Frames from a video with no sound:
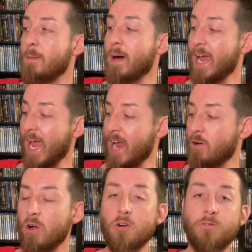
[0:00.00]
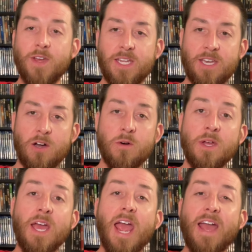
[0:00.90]
by Arrow Video
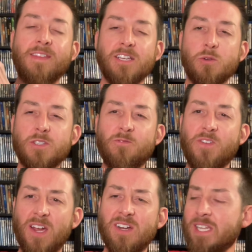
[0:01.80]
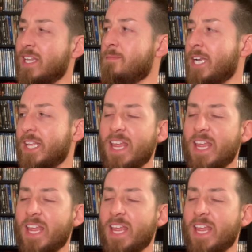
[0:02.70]
and this was very limited.